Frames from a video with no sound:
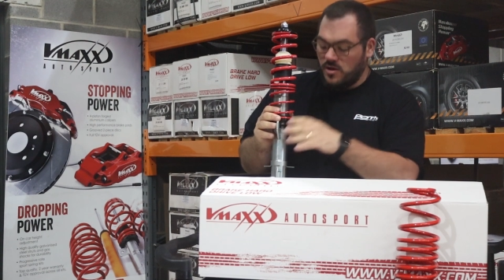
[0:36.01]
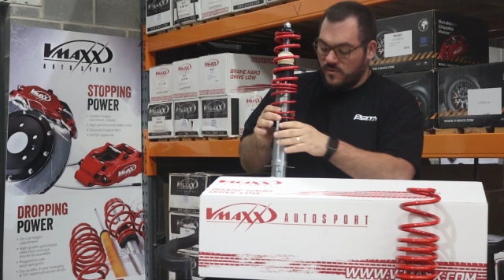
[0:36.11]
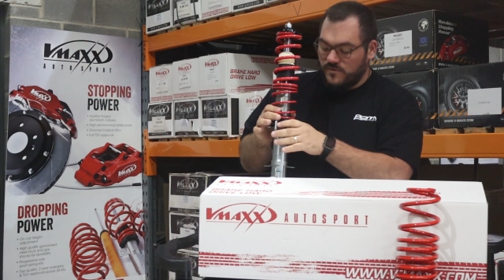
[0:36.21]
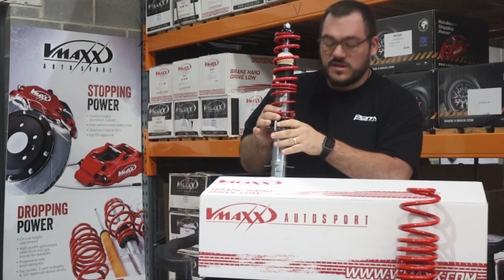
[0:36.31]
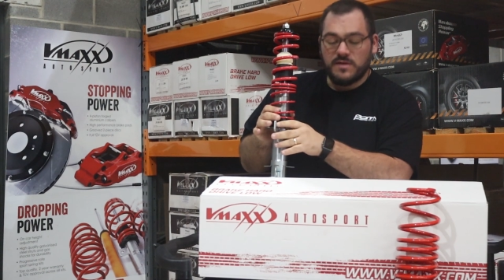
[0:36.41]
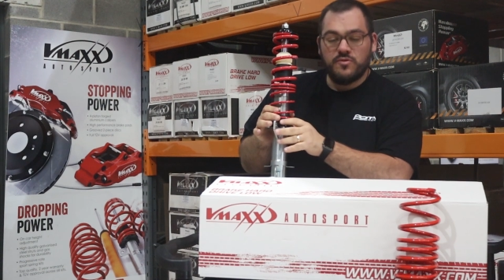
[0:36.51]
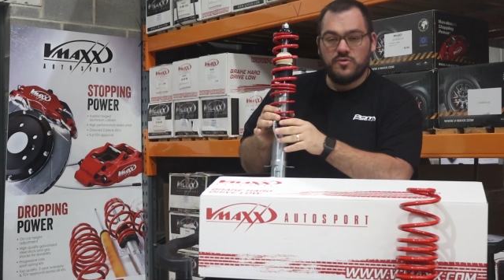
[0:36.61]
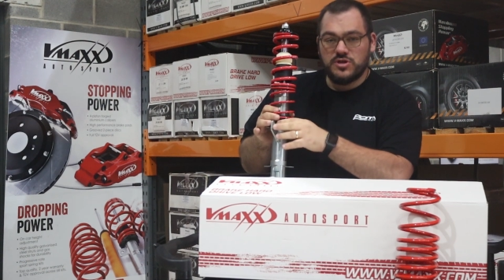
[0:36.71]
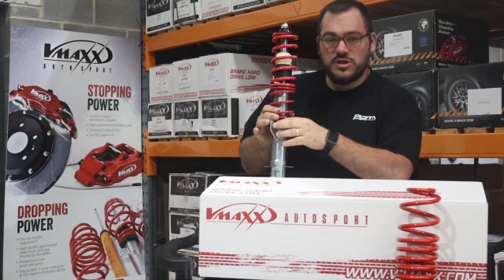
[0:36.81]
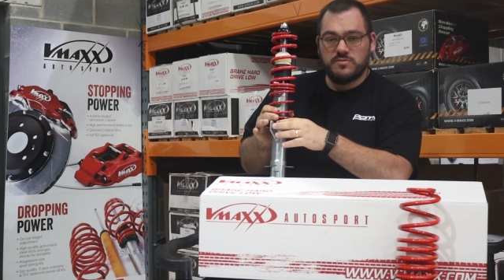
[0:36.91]
With a simple
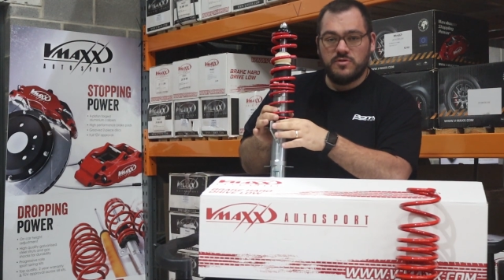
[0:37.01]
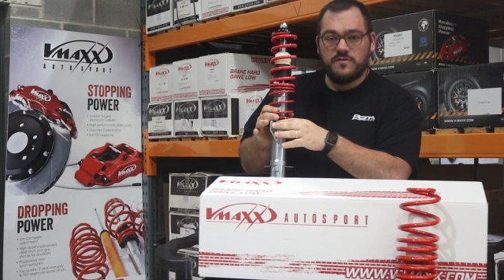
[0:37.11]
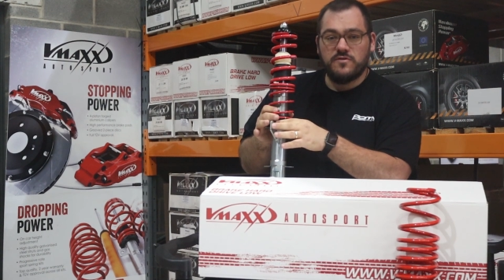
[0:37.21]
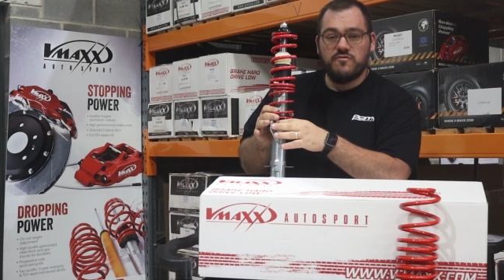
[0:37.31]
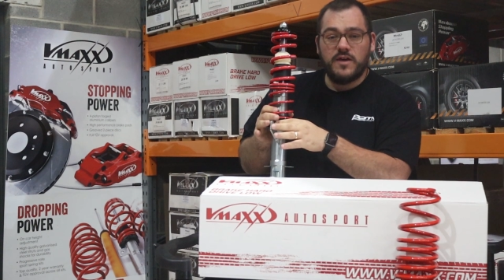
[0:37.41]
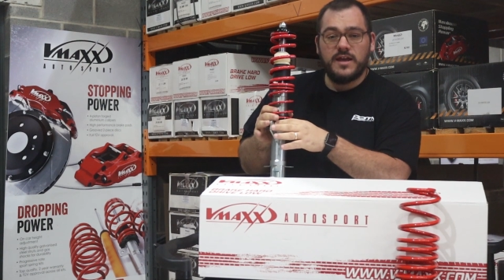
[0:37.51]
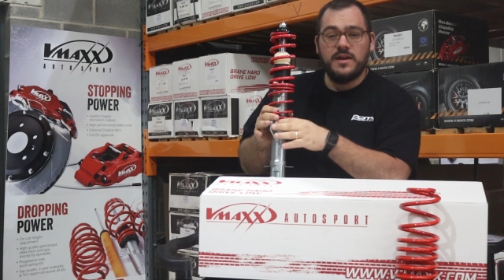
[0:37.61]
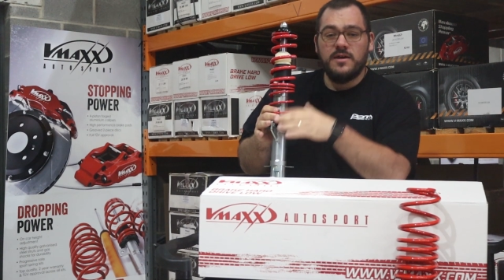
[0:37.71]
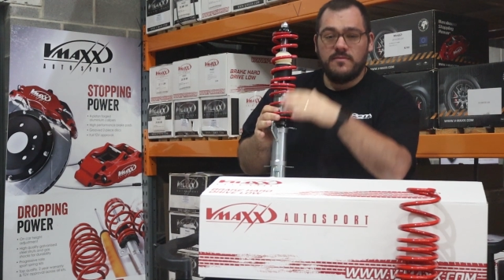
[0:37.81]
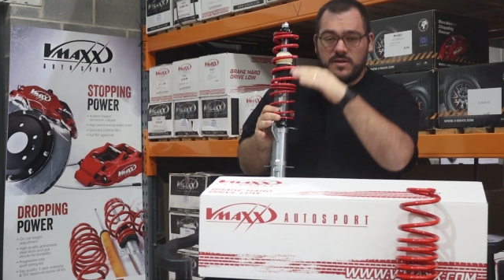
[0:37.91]
adjustment of the ring
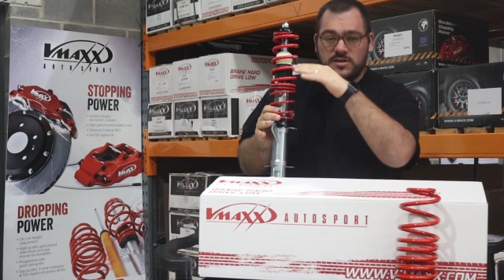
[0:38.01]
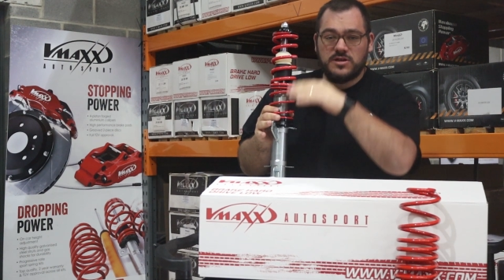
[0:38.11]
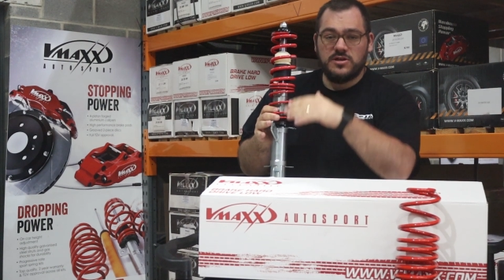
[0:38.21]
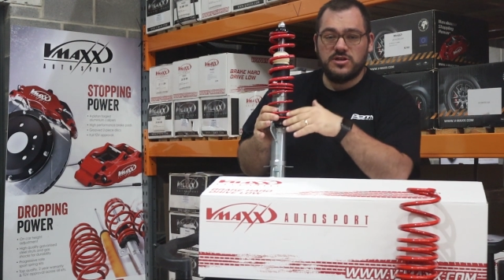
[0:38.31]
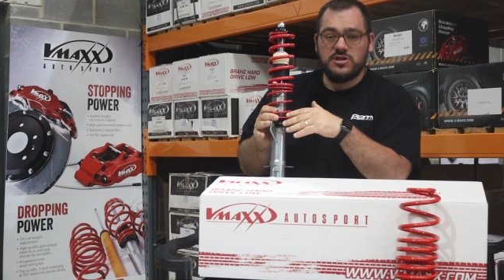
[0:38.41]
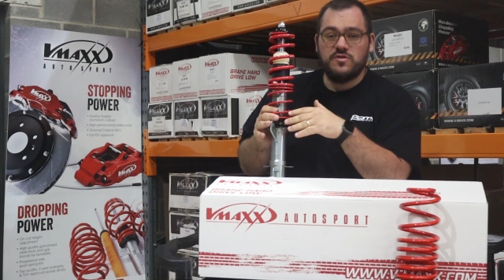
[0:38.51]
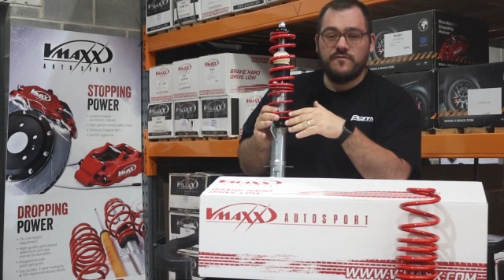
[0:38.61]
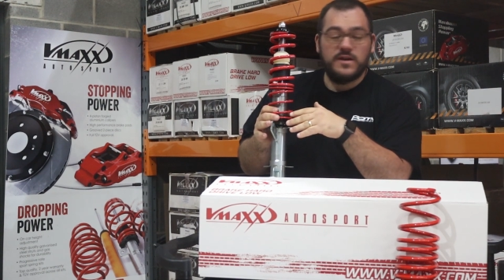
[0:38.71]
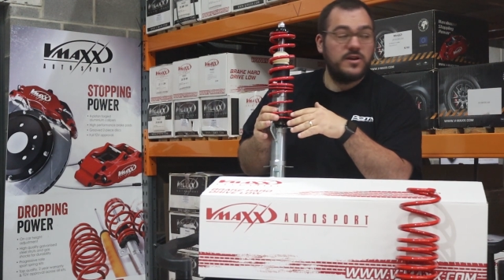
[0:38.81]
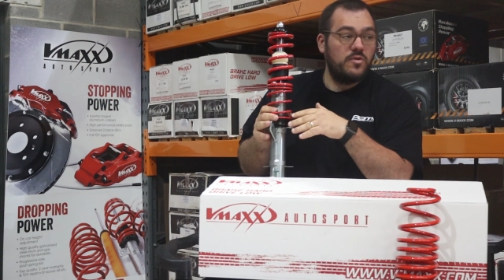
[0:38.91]
means you can adjust your
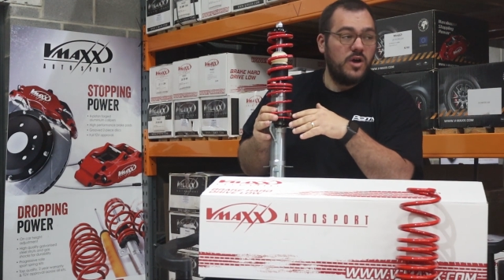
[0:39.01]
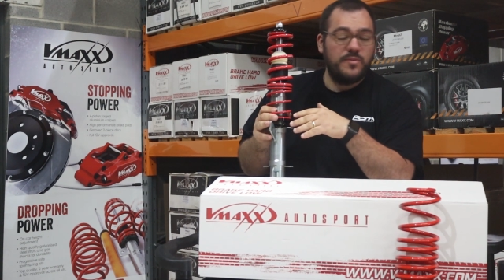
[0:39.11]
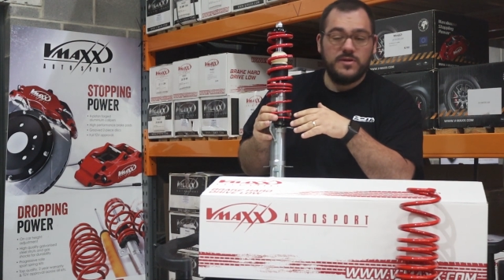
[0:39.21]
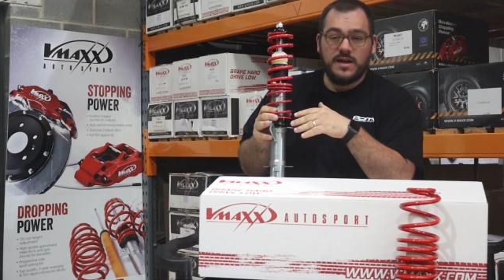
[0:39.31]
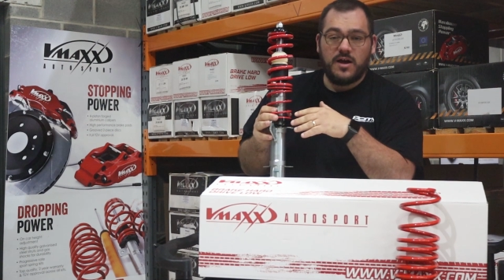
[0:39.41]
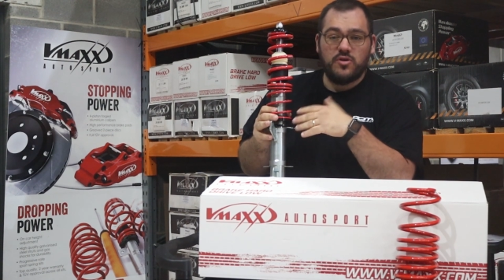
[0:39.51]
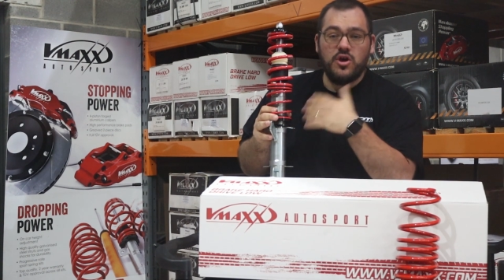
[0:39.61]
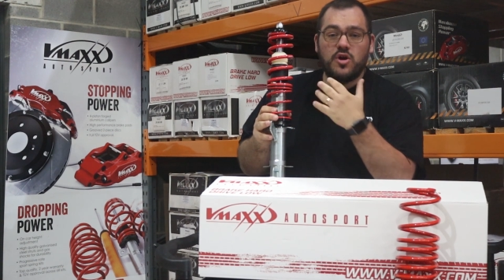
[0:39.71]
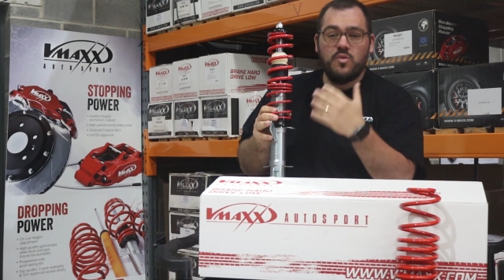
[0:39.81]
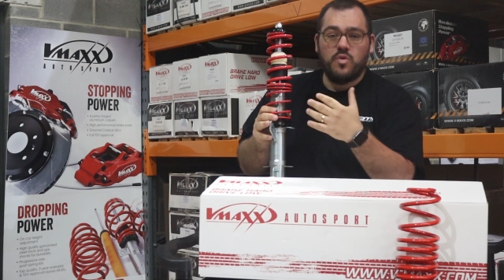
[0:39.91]
vehicle up or down
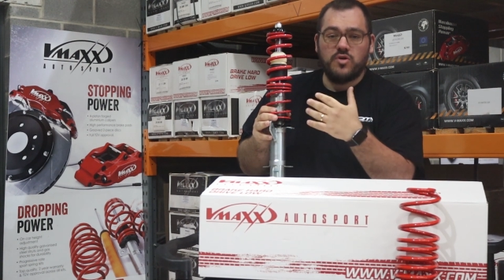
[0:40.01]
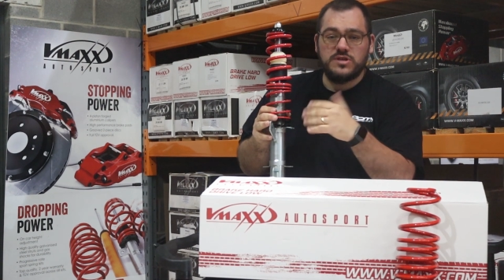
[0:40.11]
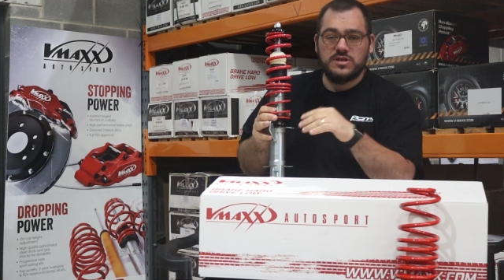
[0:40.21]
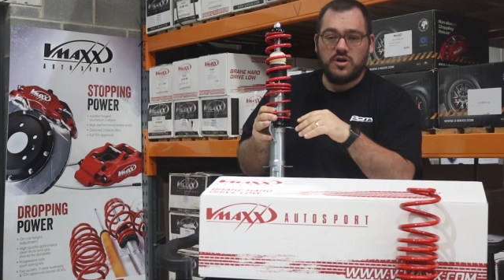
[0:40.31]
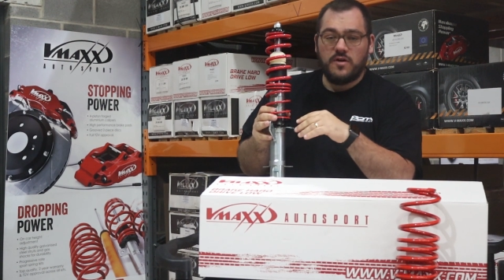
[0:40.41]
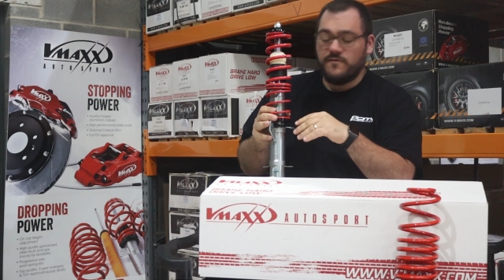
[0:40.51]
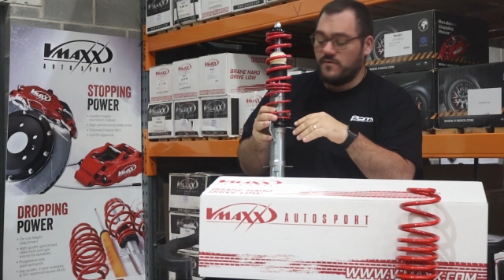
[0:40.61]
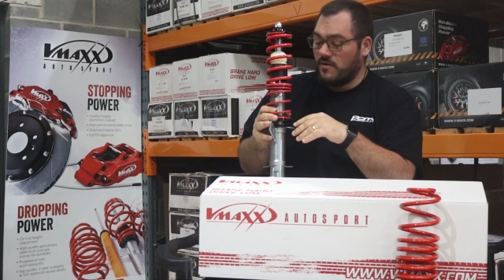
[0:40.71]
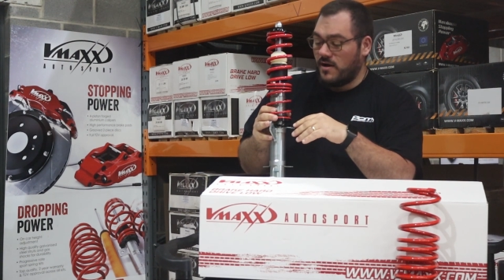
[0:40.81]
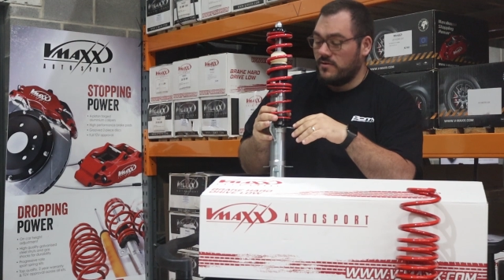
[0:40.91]
whilst it's off
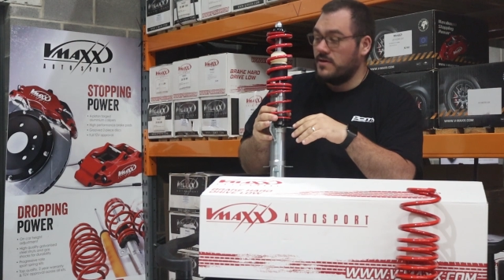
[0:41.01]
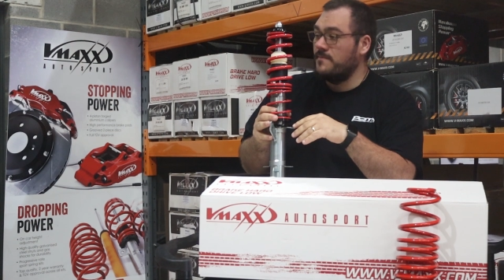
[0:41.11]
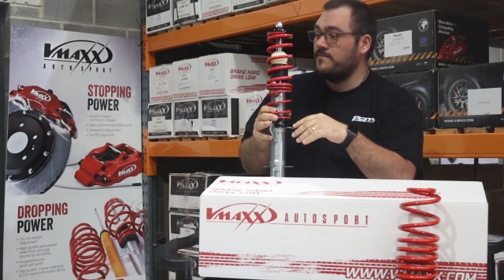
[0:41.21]
the ground.